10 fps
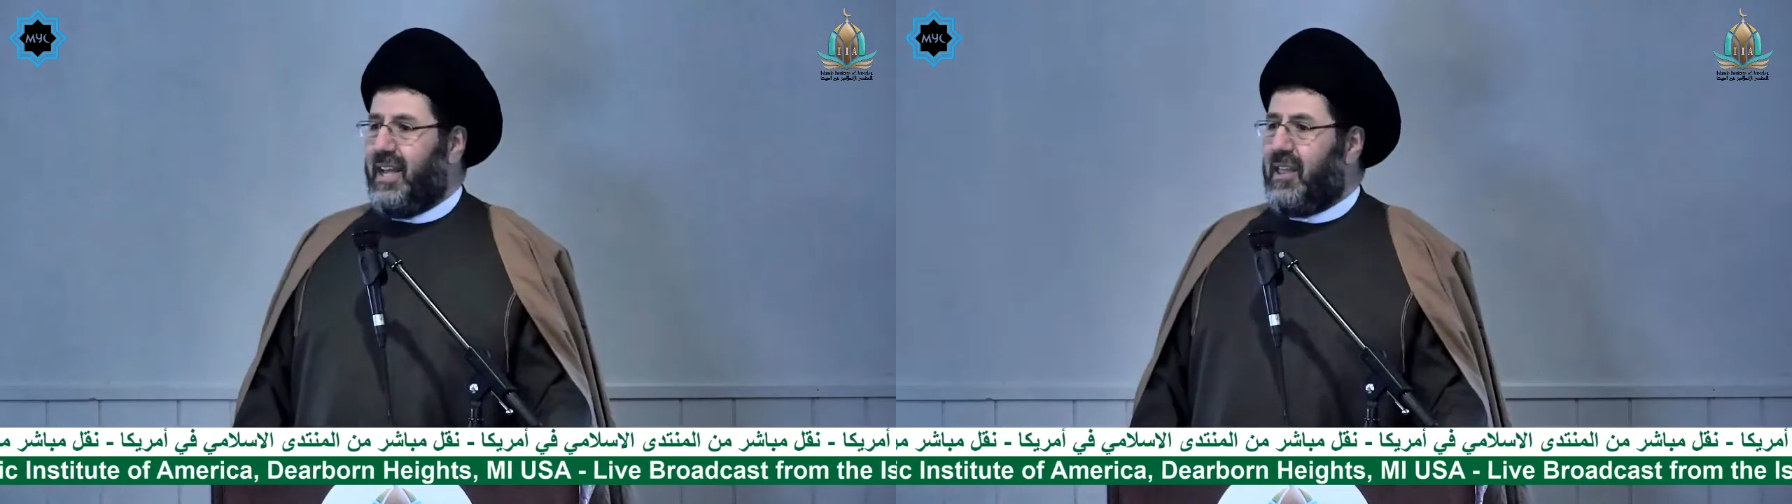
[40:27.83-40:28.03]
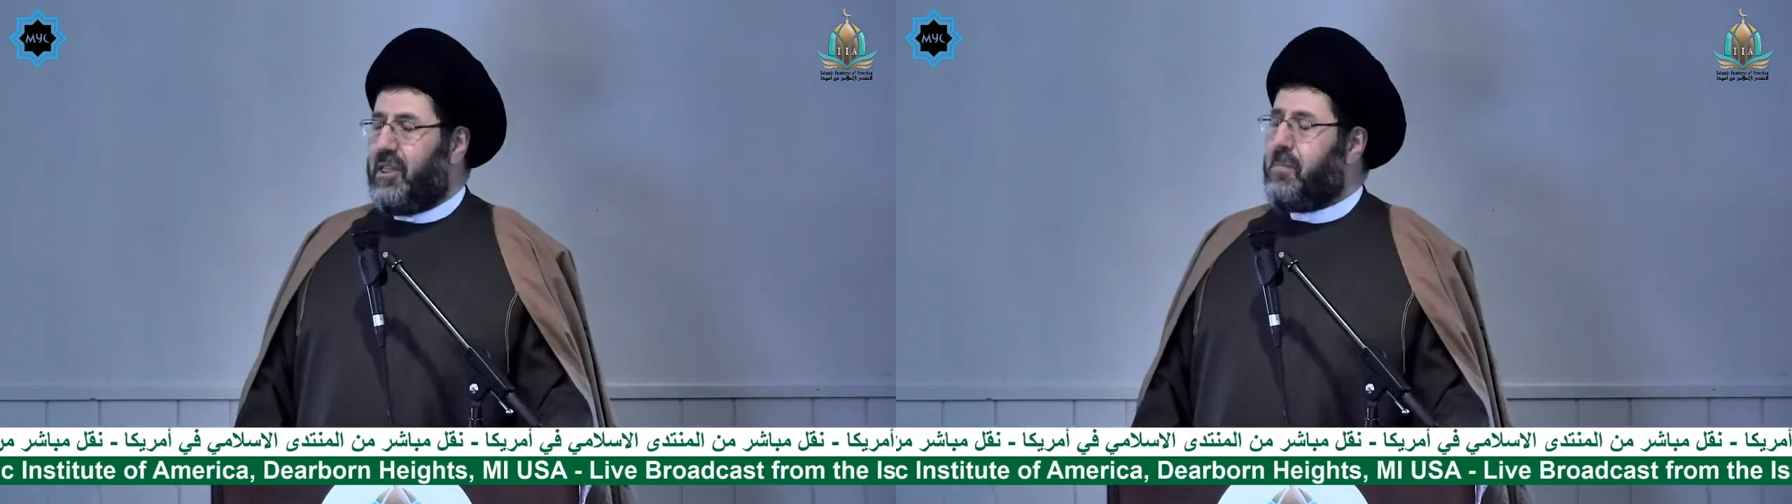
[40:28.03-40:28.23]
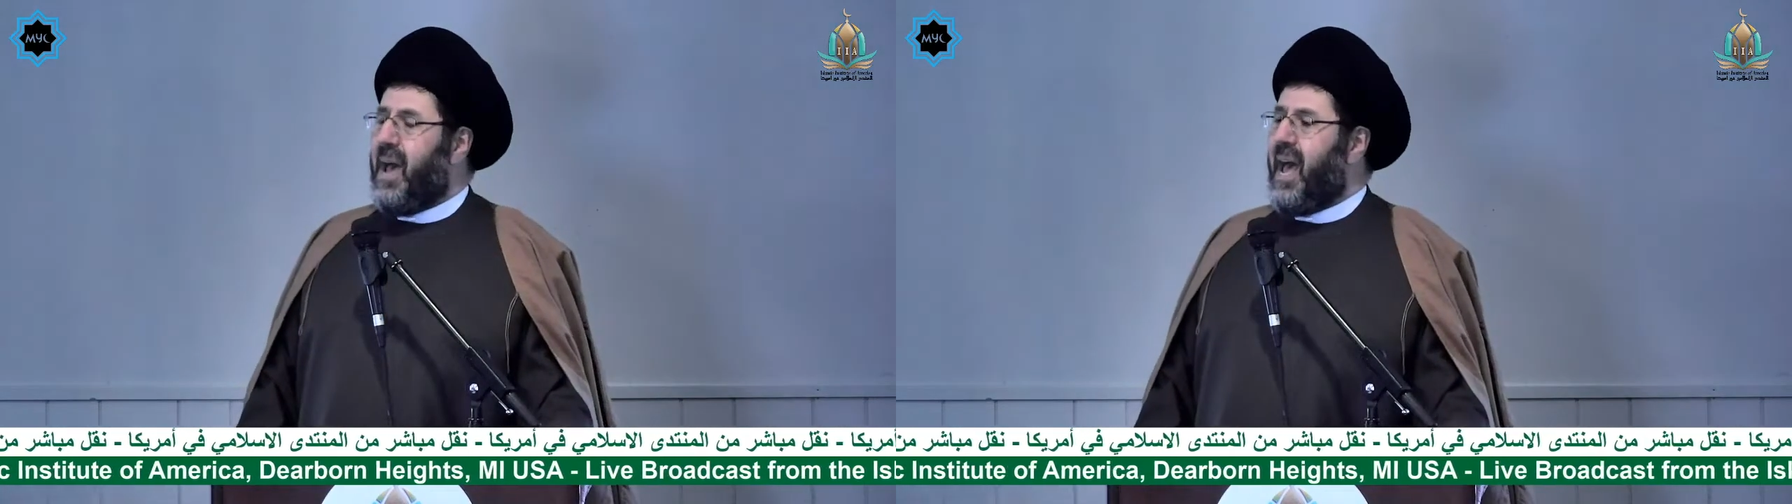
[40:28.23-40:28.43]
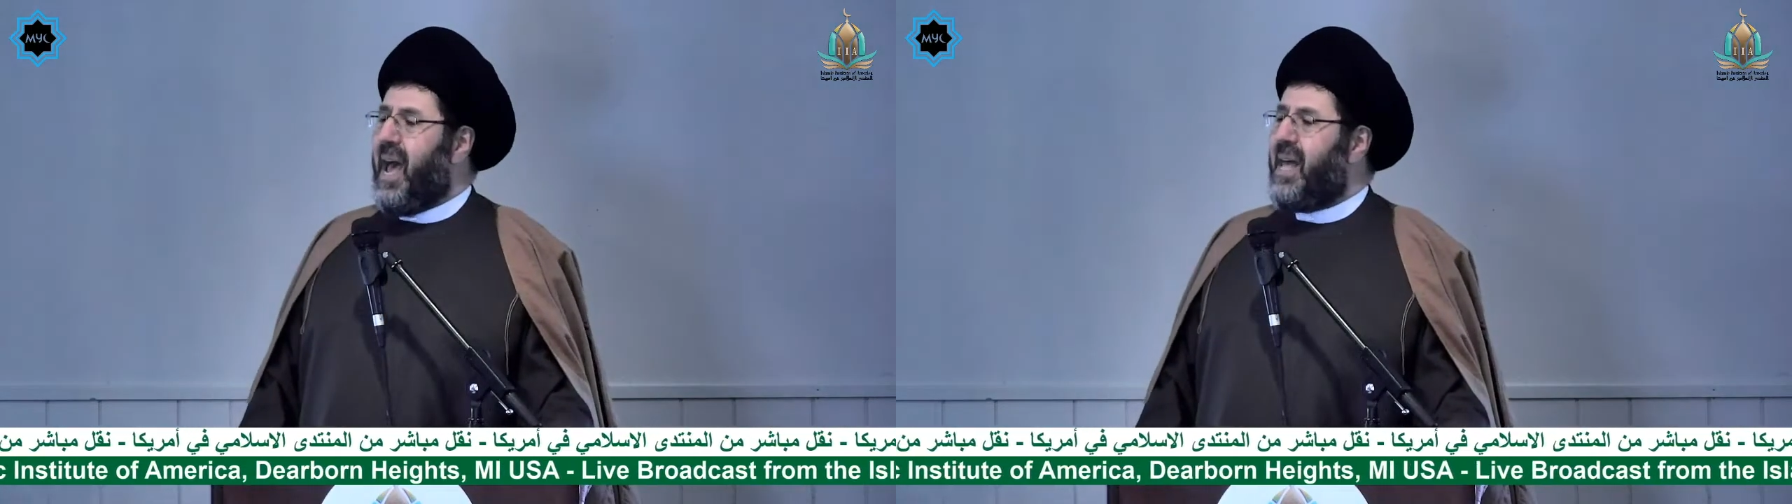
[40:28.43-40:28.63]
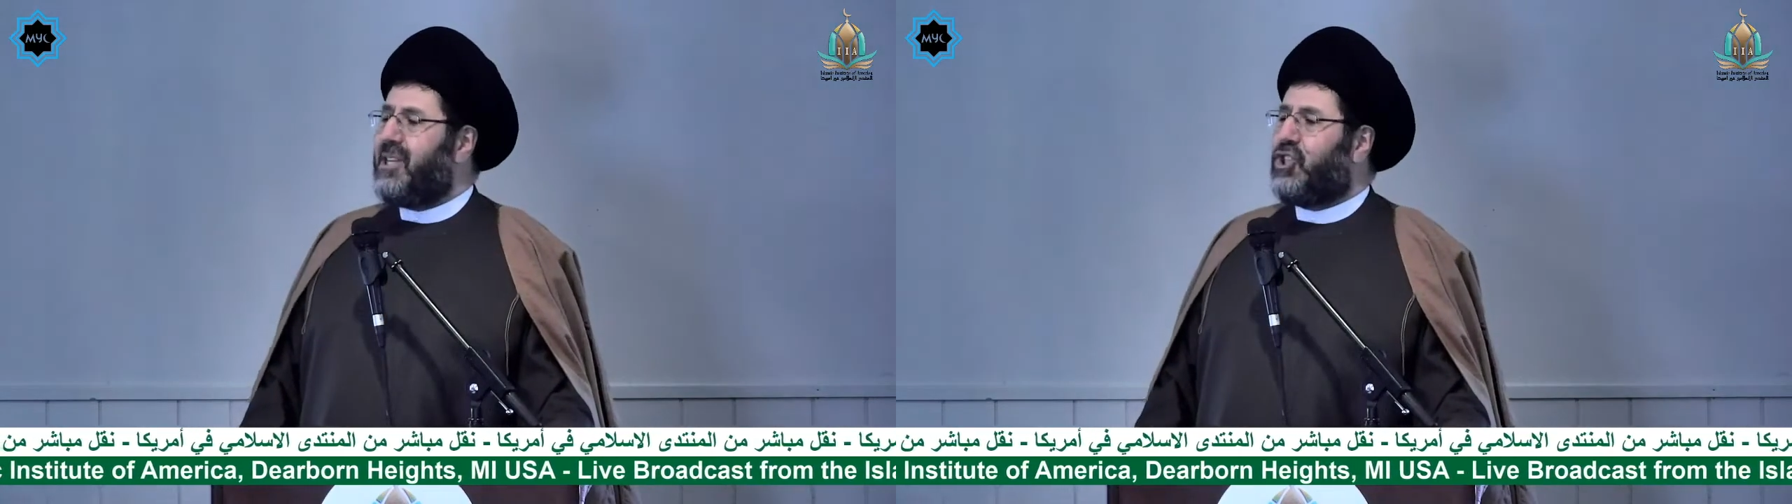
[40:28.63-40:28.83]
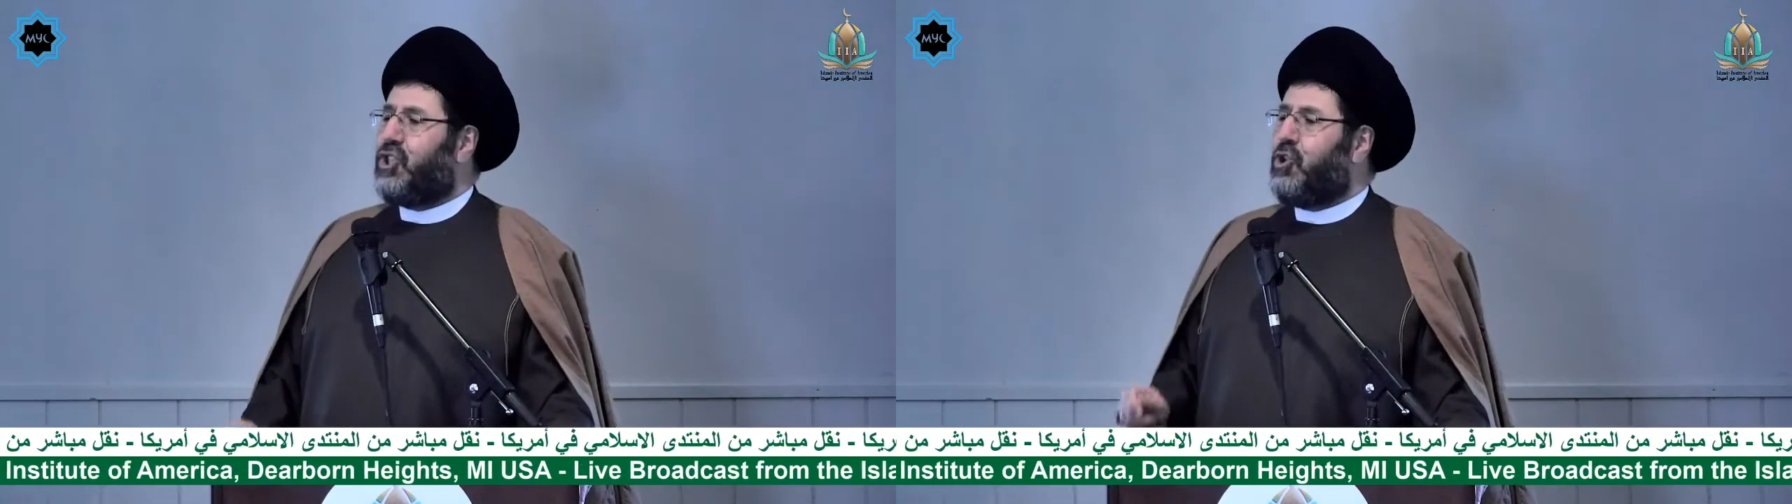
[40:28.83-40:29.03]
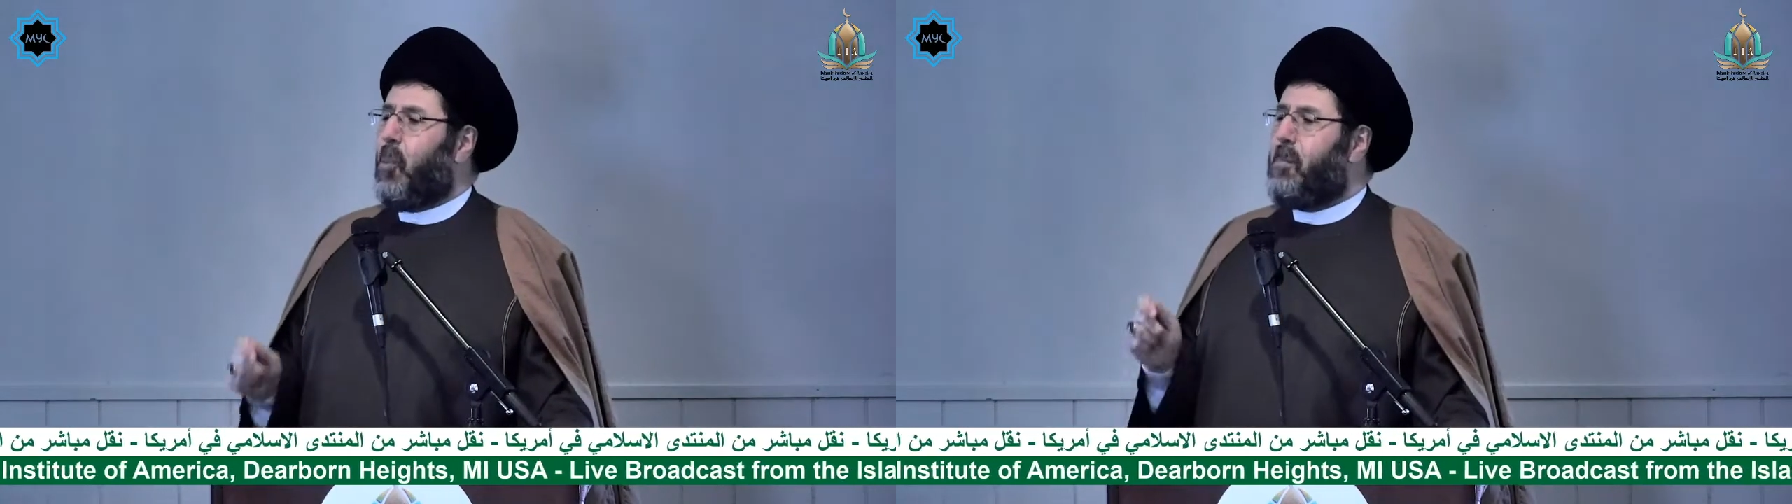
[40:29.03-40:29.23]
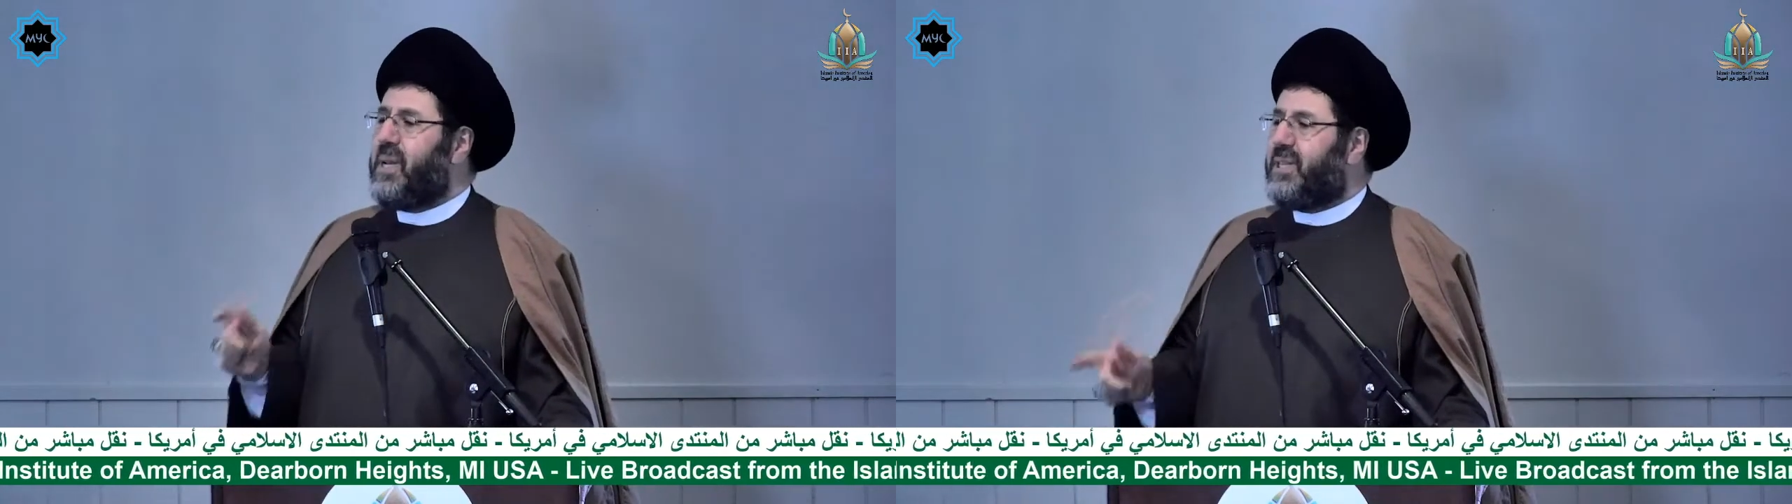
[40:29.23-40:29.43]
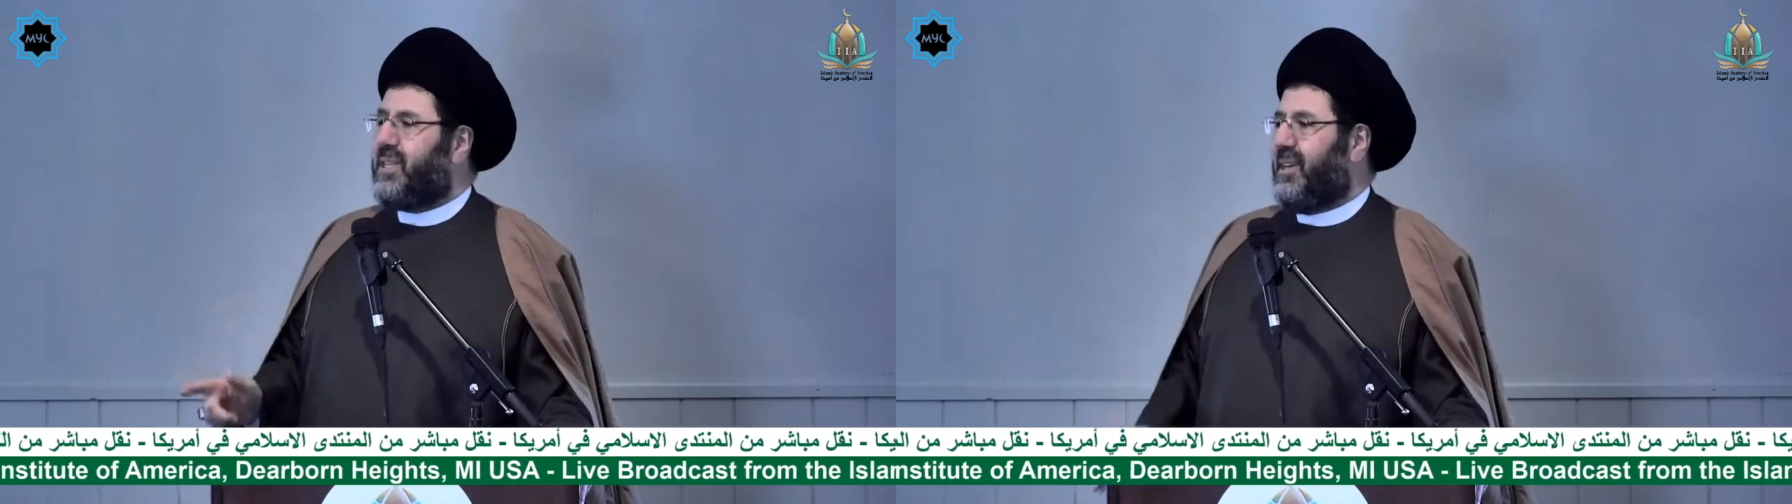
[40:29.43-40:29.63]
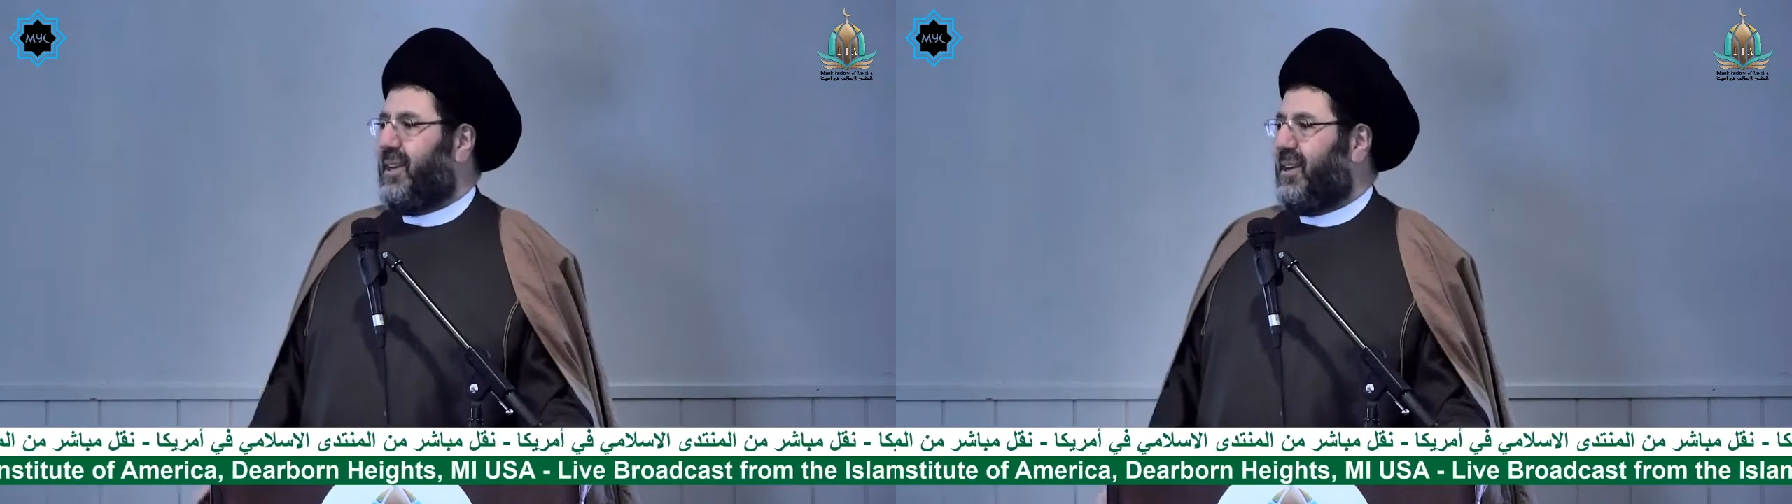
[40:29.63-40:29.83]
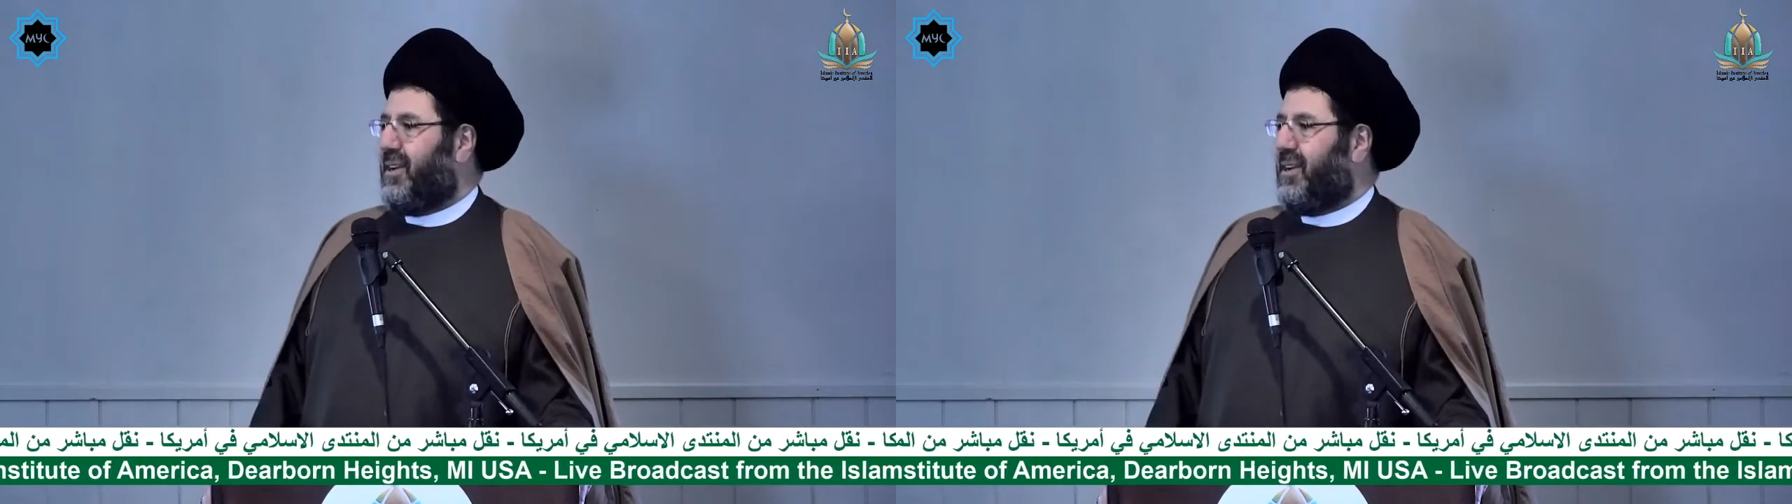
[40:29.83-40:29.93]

The man is so busy